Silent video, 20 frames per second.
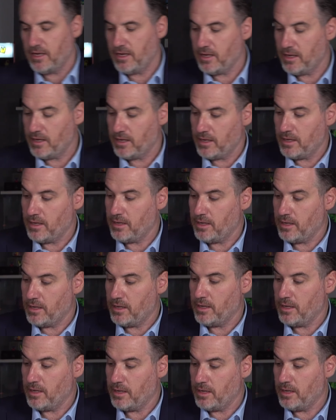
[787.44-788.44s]

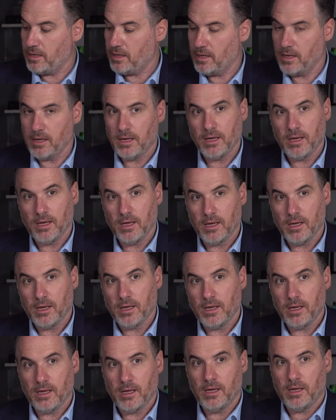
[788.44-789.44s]

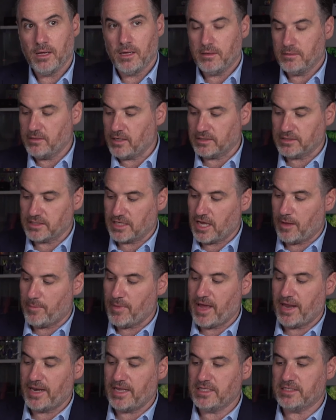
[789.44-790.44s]
it doesn't come
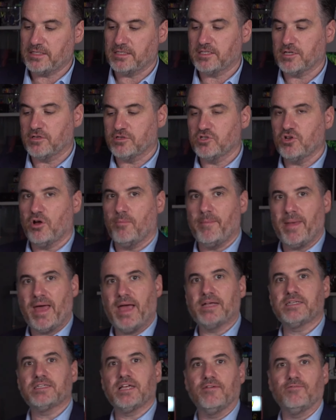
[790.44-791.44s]
out easily. So it's not
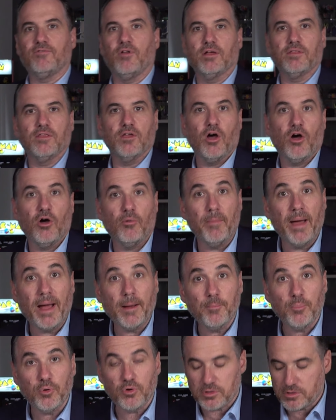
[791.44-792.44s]
MagSafe like the old
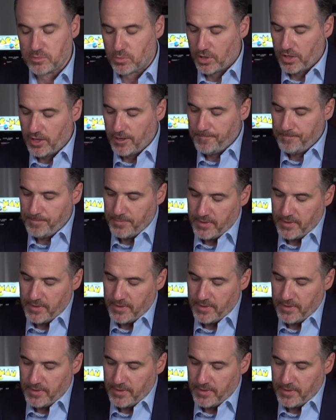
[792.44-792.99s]
MacBooks were.